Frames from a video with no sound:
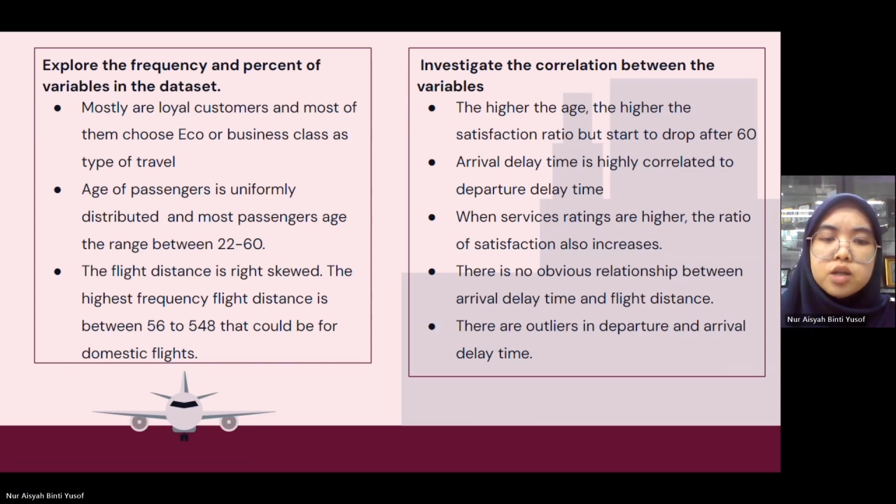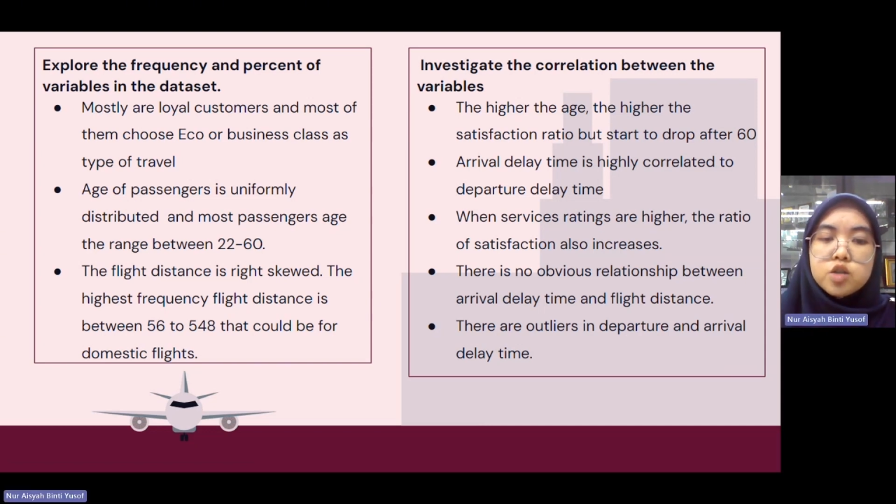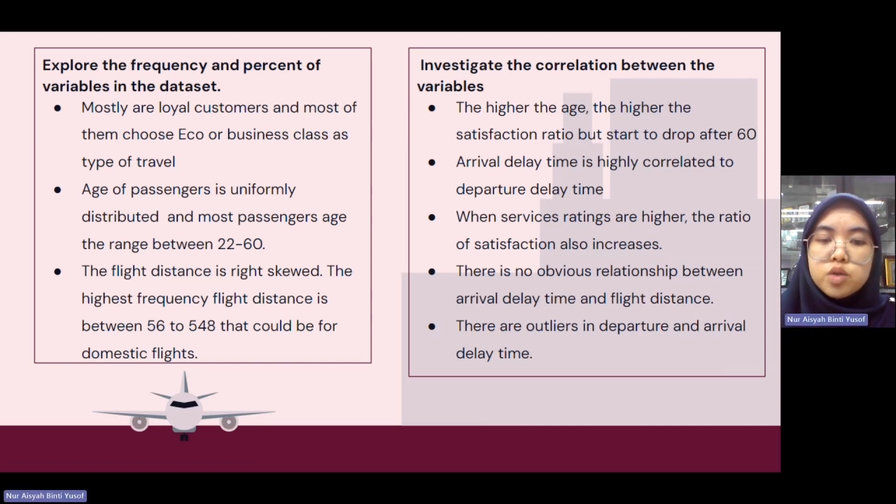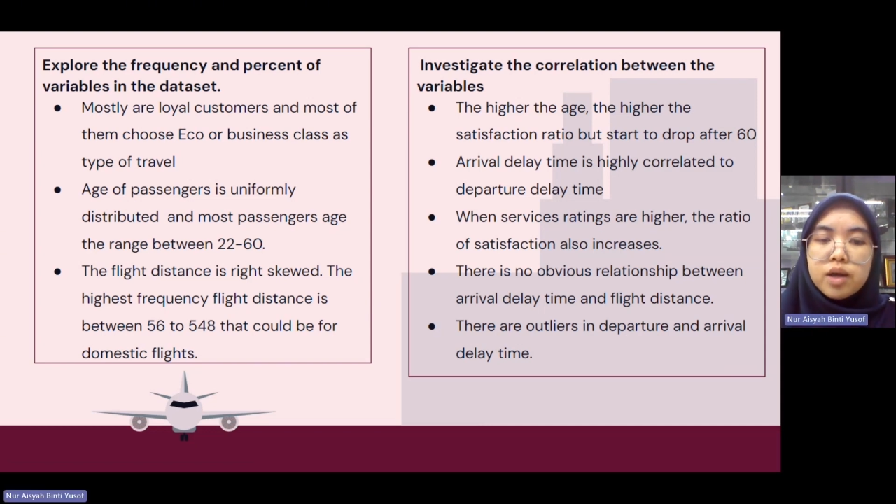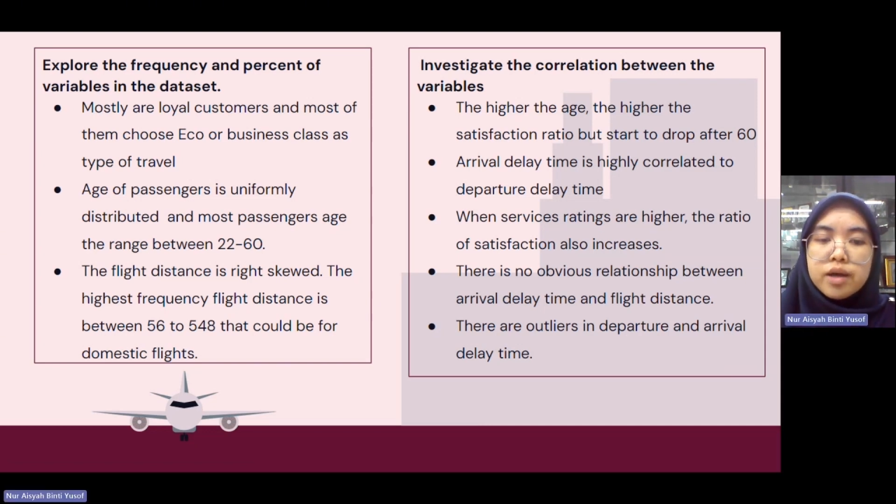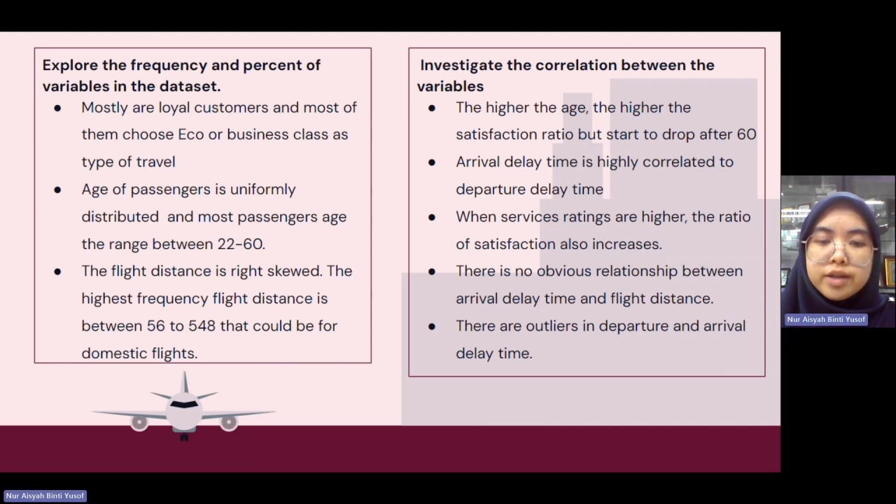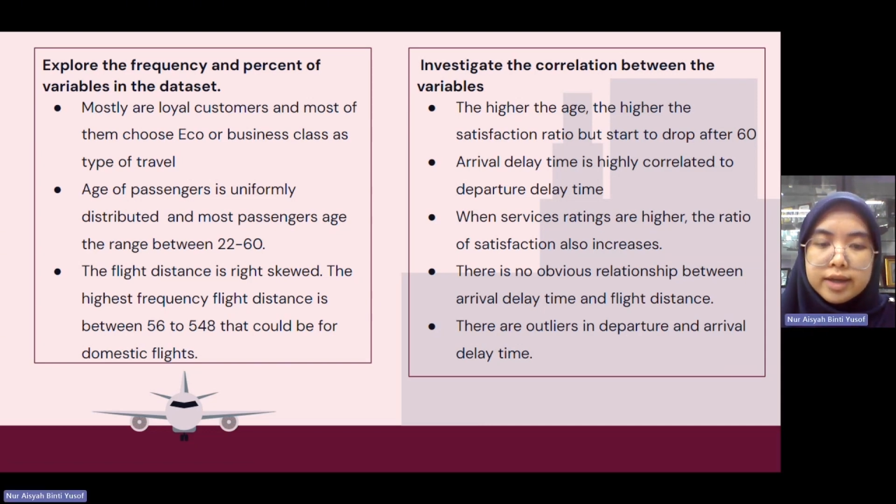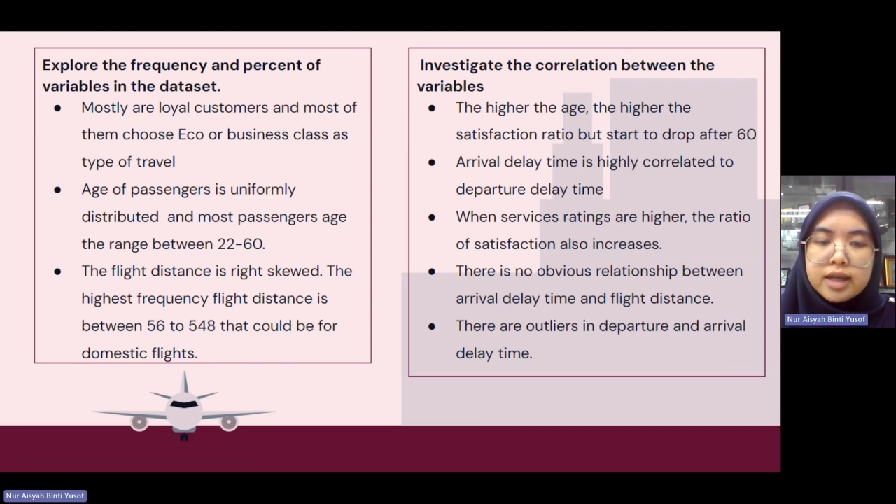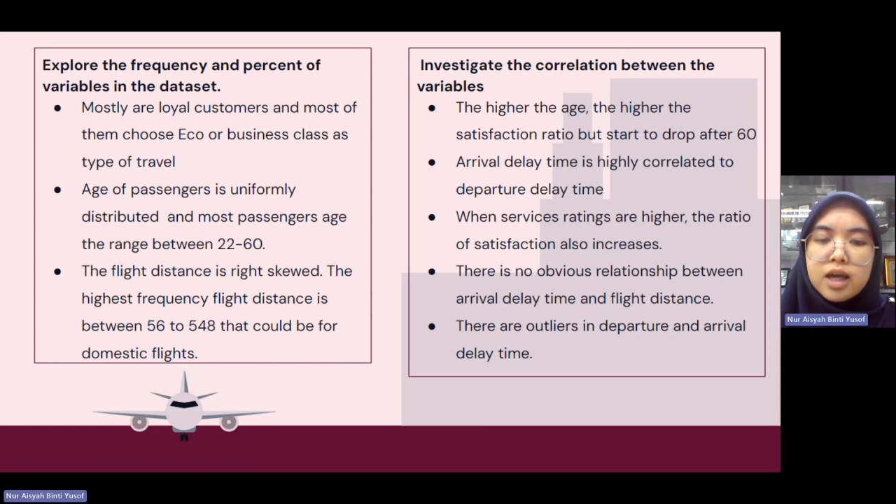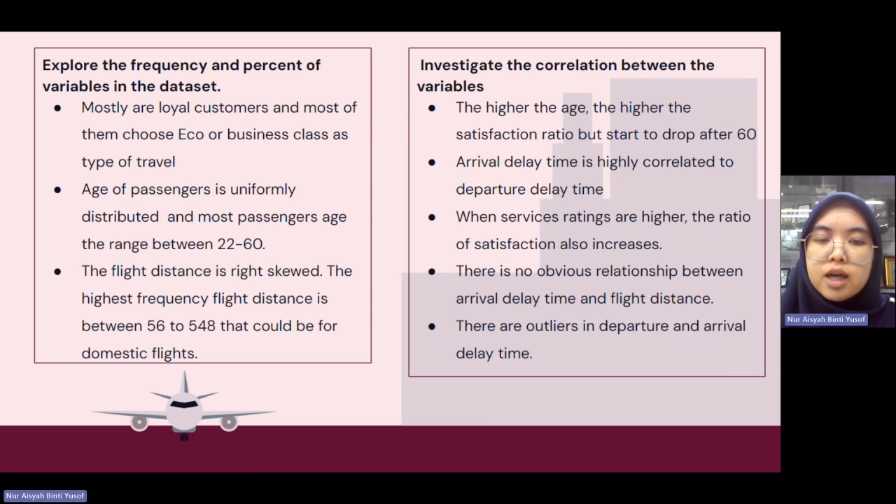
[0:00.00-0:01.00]
So
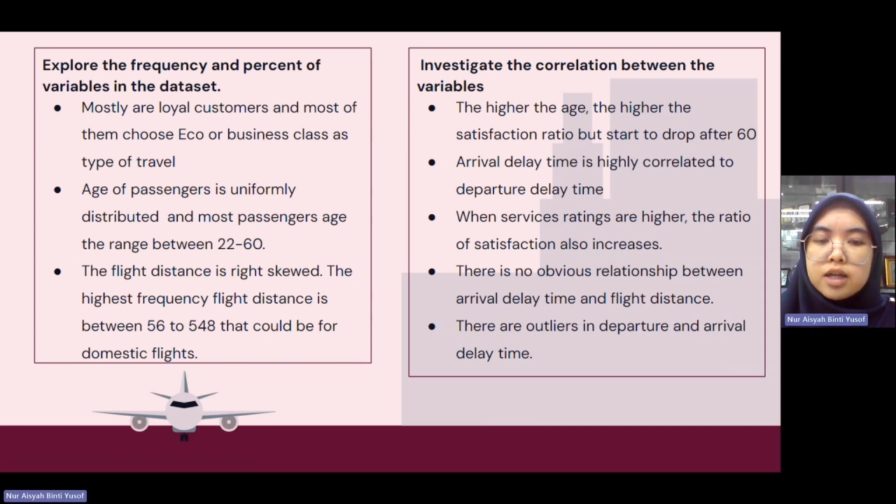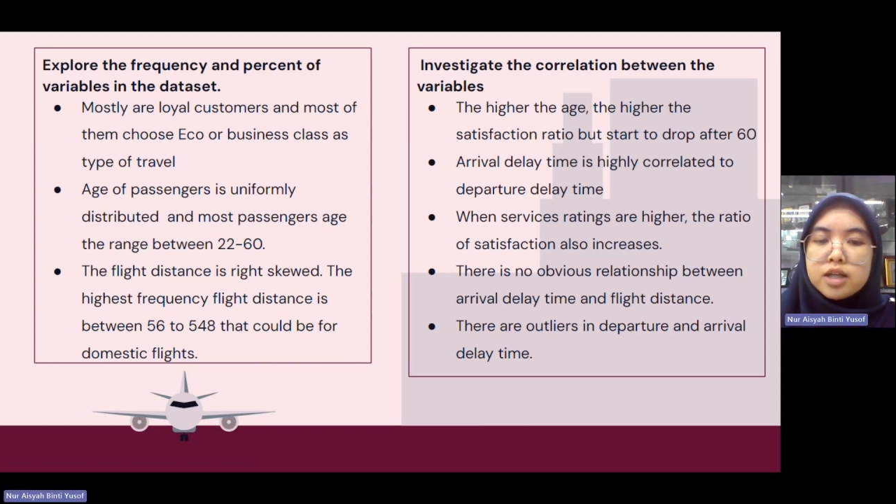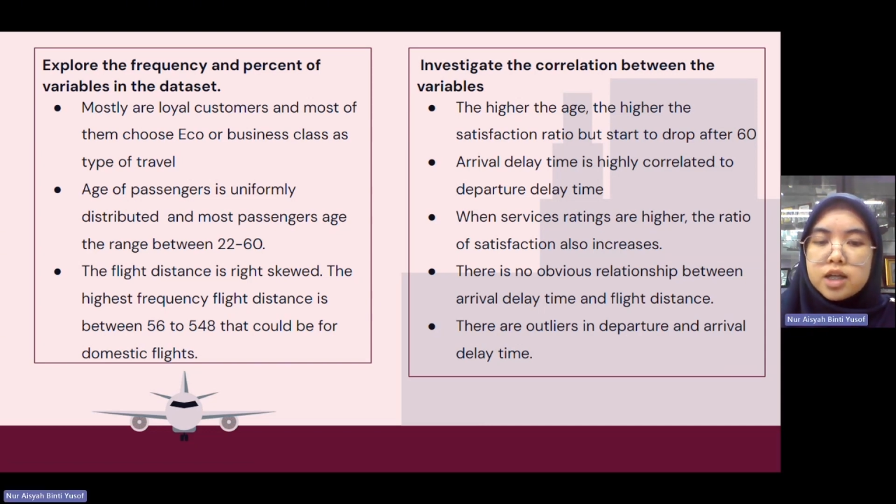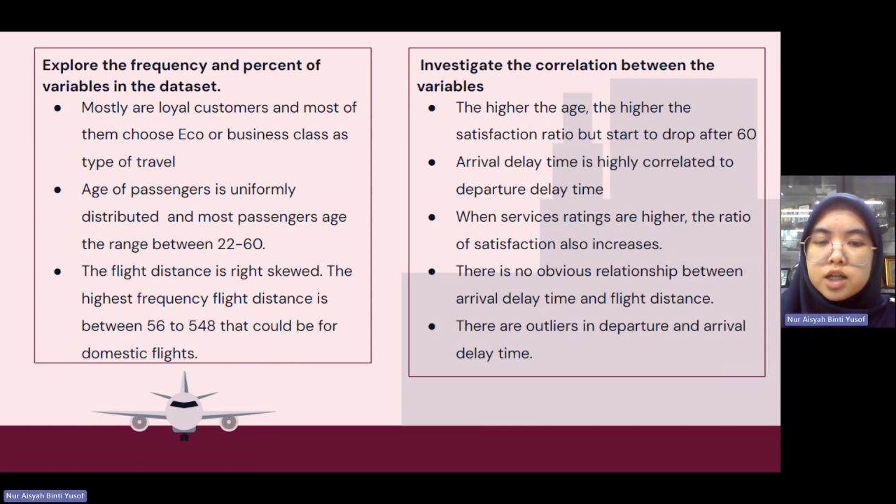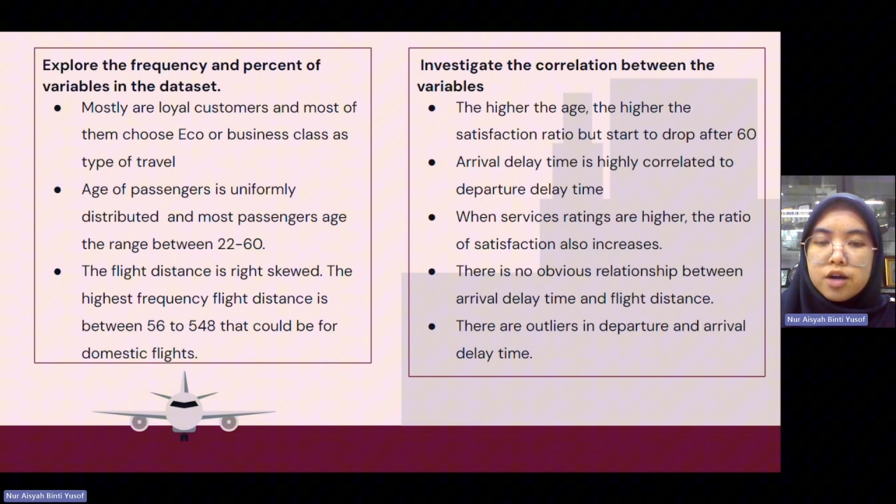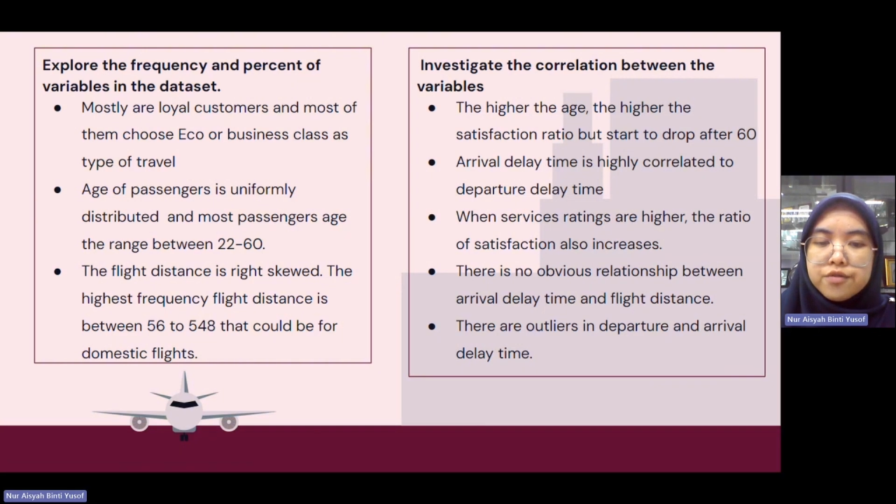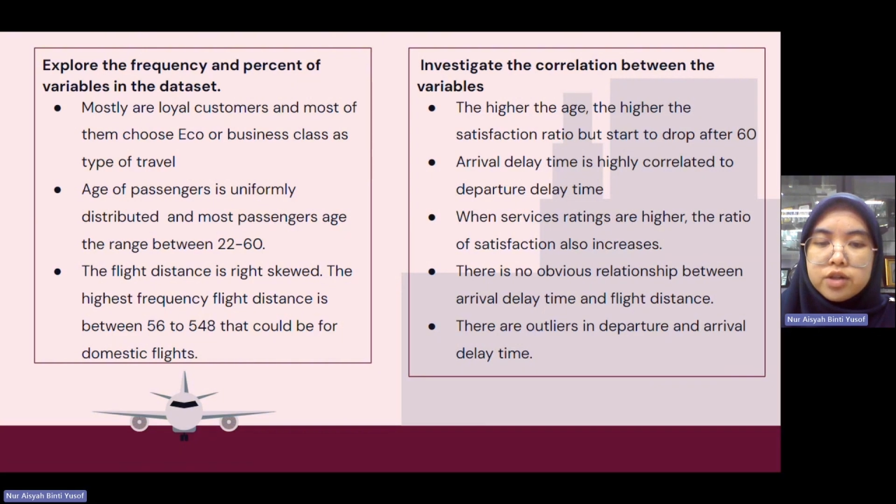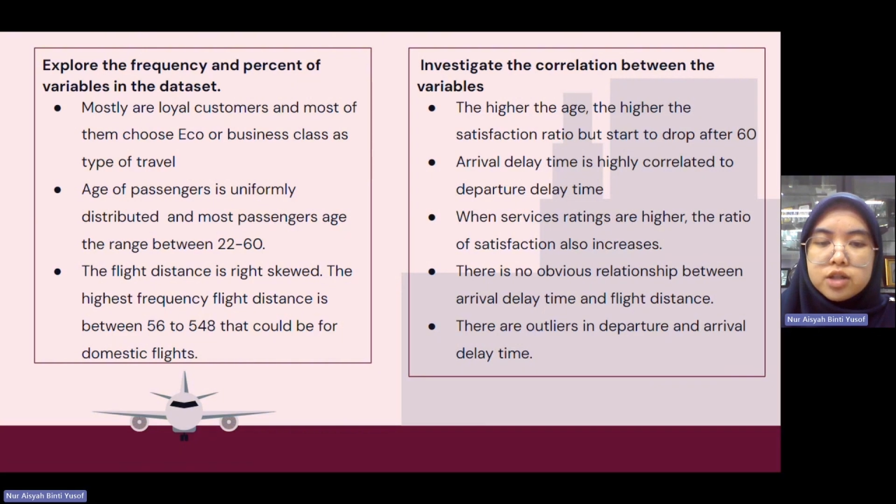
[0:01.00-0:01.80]
second, the arrival